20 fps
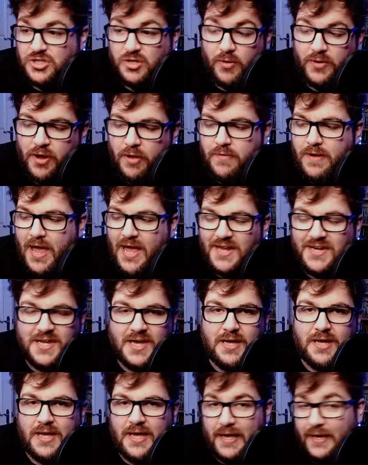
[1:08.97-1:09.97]
So I don't
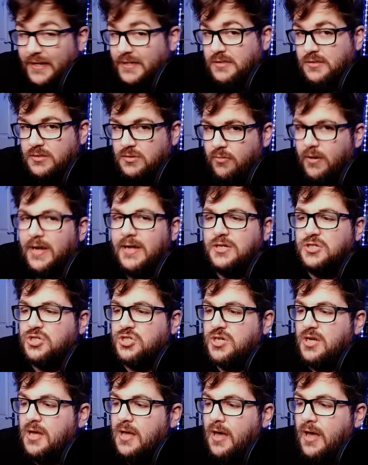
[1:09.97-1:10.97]
edit in
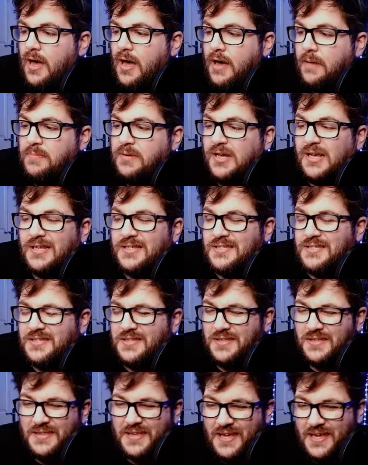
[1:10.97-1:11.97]
Twitch because
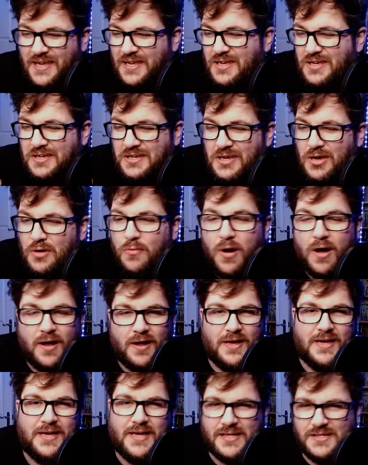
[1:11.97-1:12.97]
the
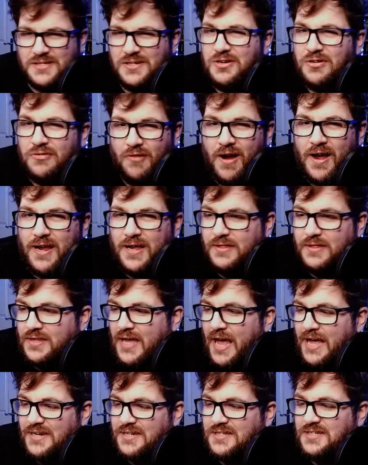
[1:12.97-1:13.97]
UI isn't great.
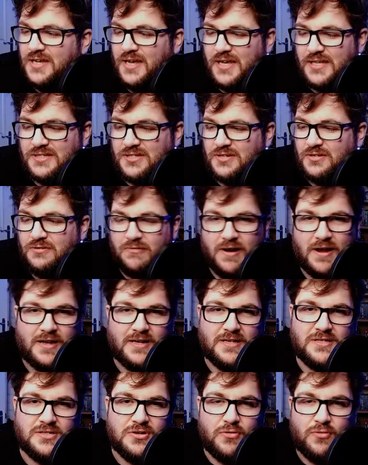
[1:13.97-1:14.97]
The editor isn't
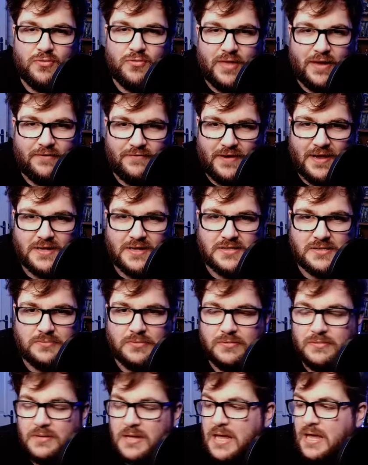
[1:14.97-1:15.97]
great. It's not all that
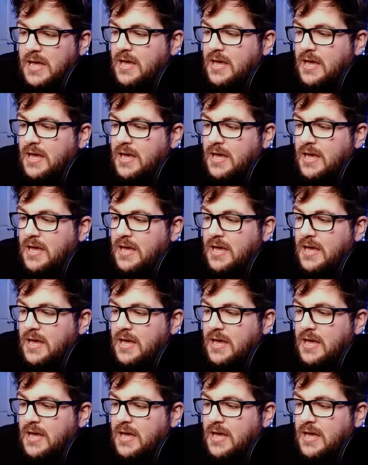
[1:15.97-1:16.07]
flexible.